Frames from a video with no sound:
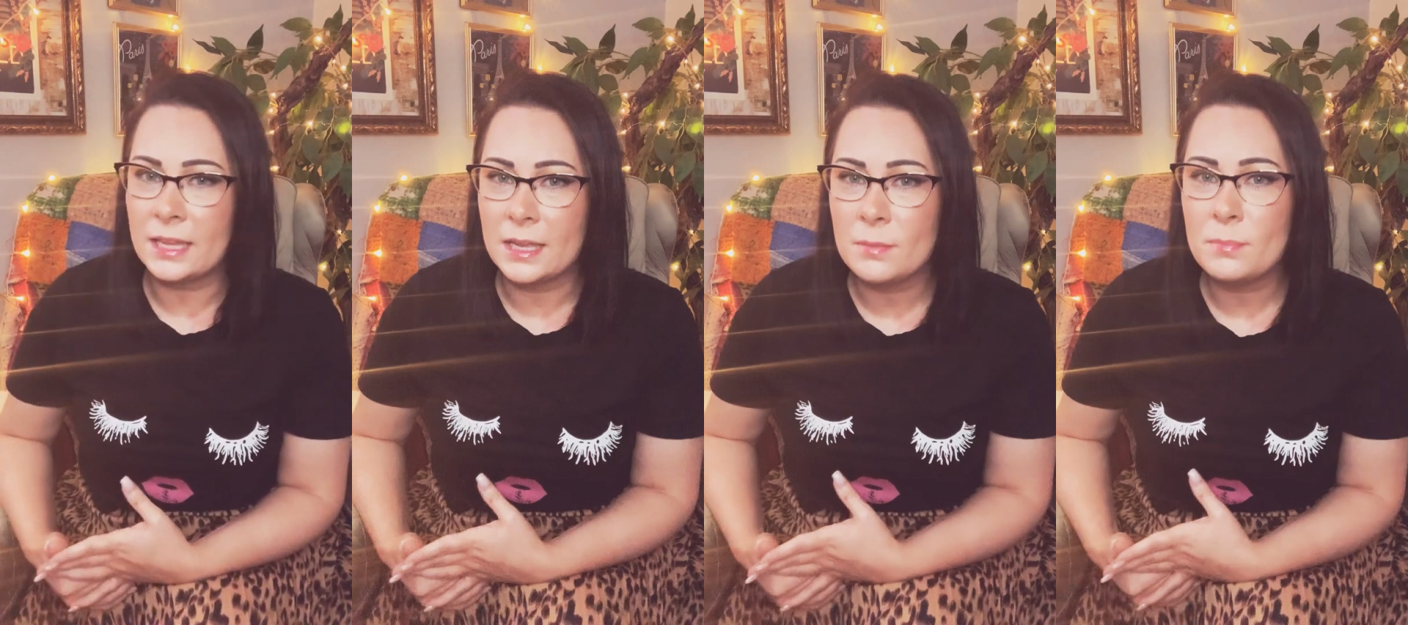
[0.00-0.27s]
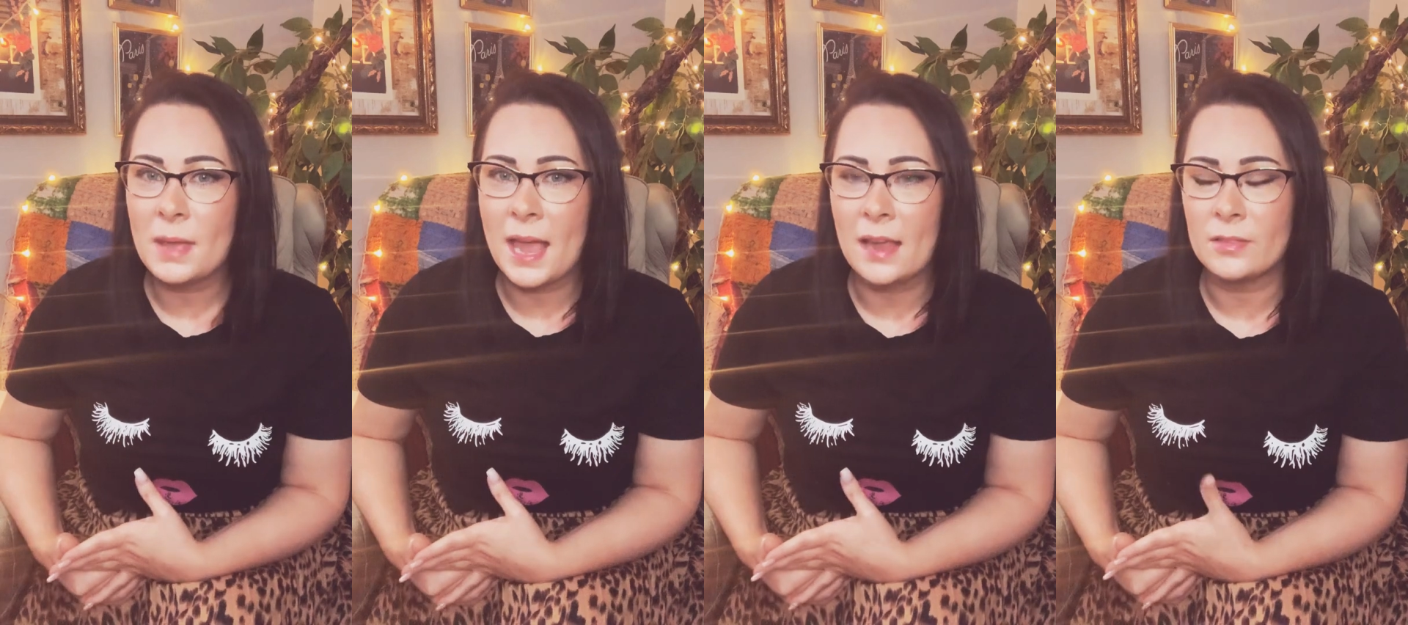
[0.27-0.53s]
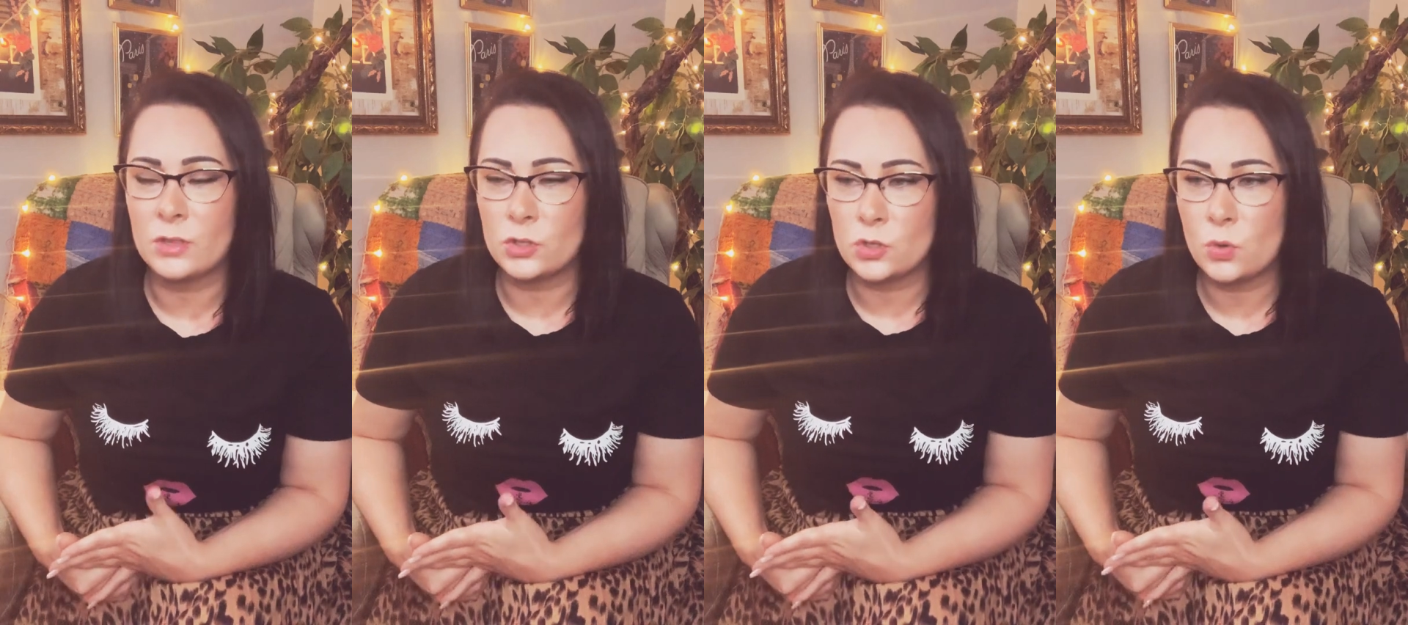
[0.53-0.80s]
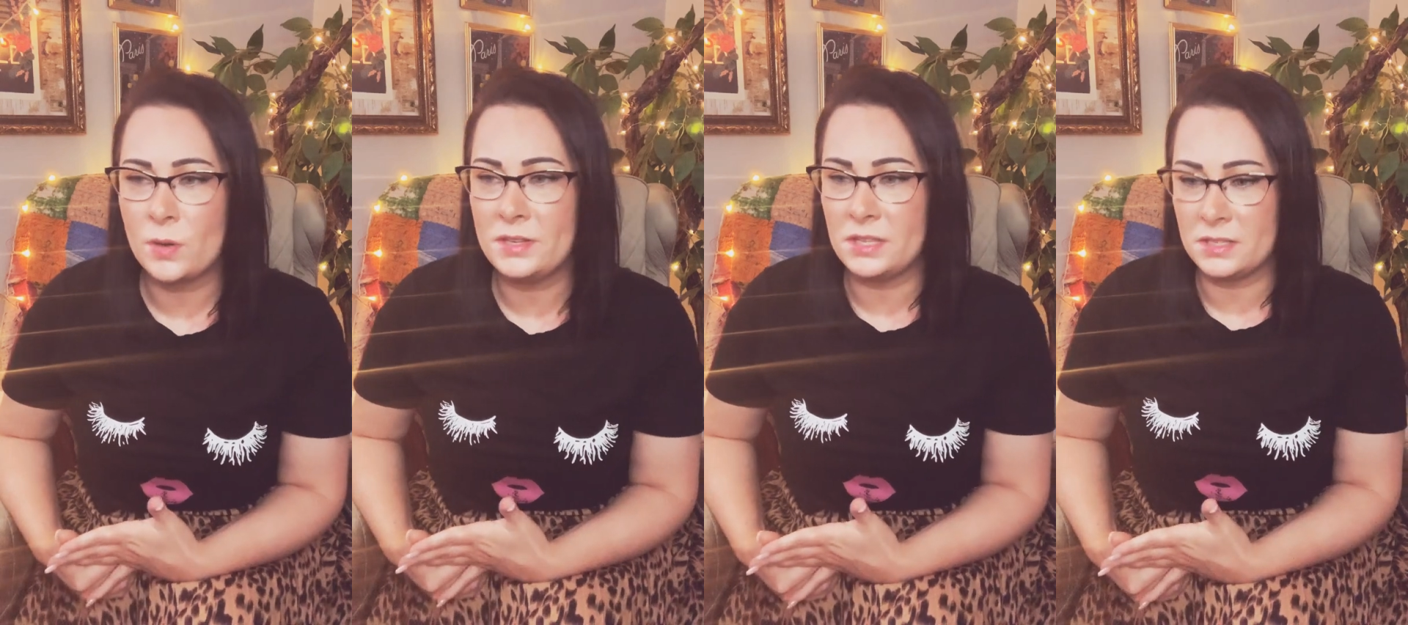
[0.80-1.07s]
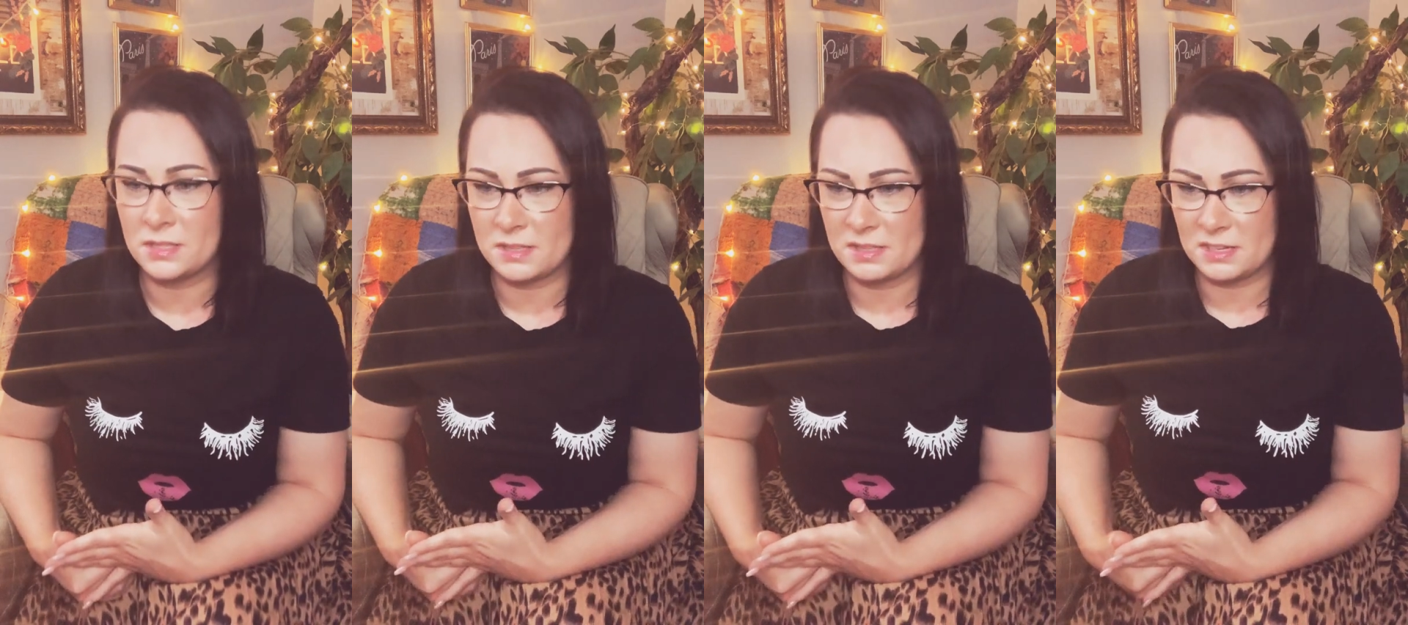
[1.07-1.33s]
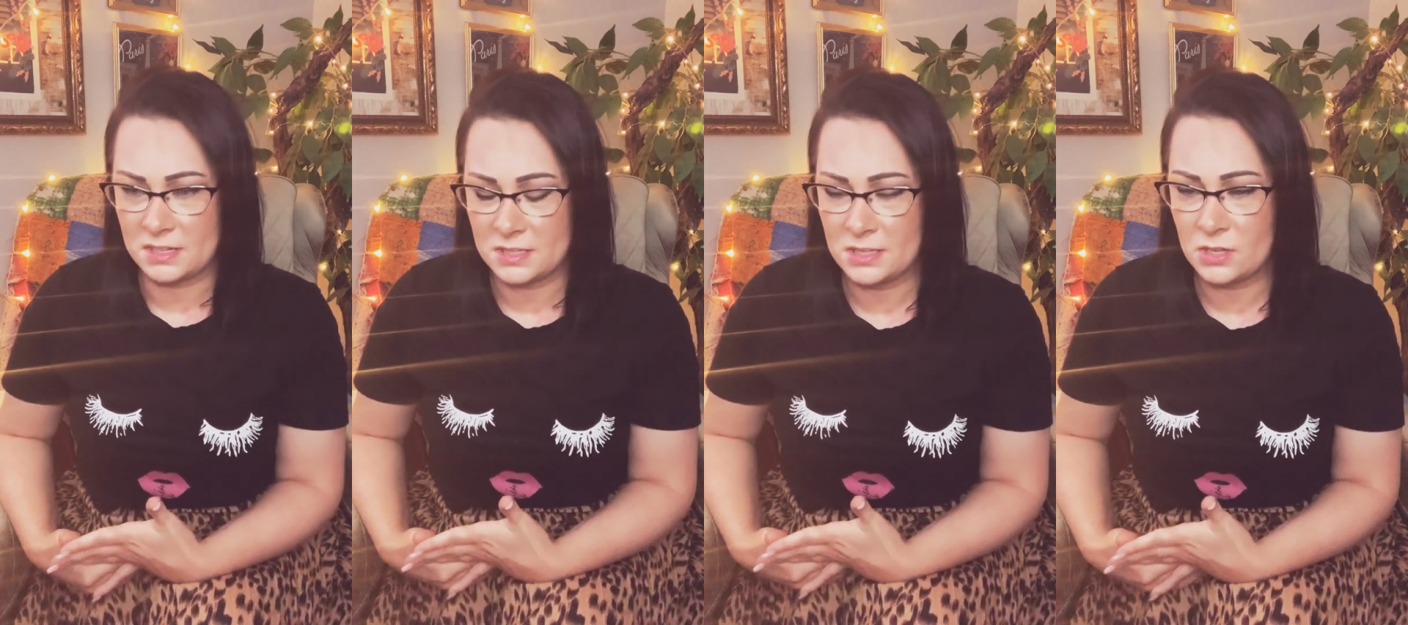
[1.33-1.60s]
impact the choices and the
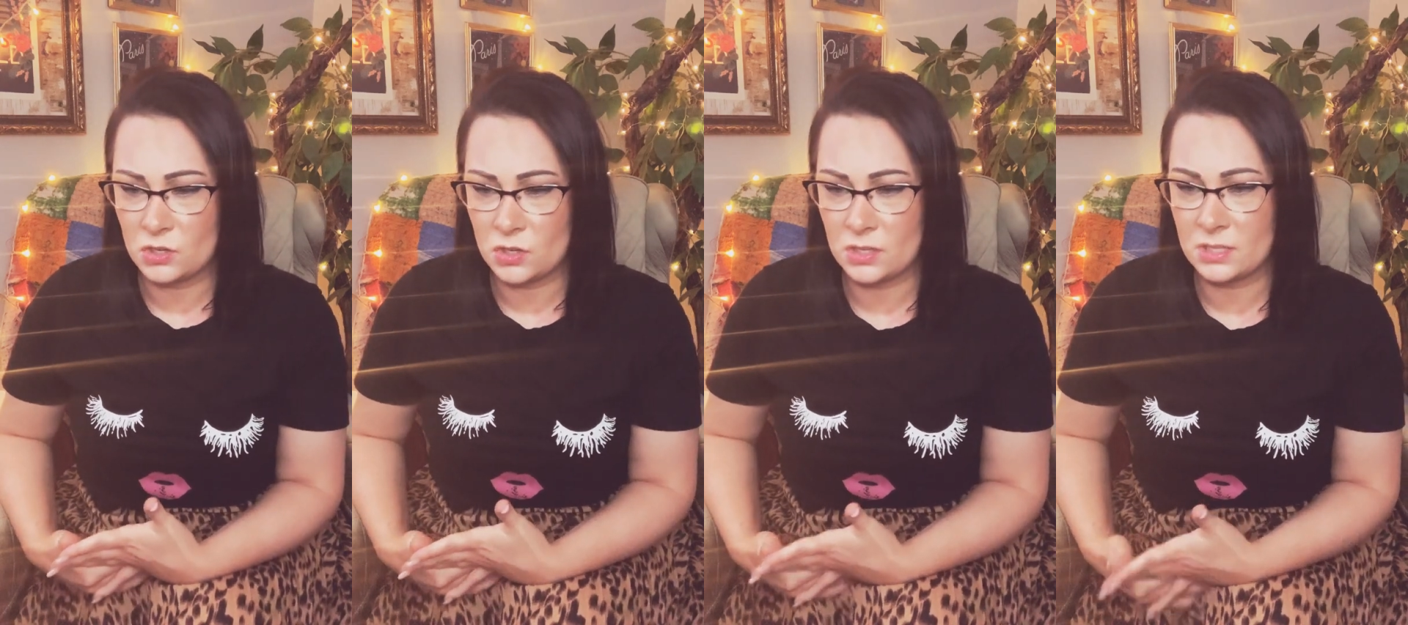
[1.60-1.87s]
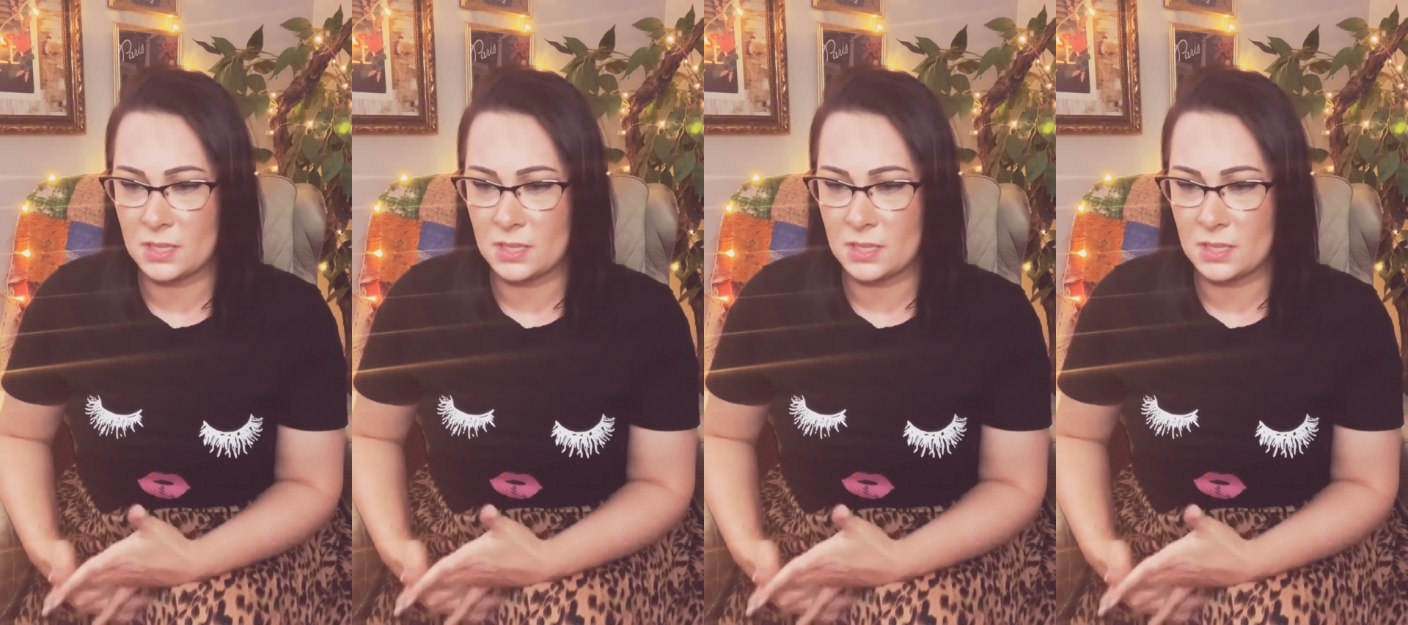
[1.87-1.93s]
decisions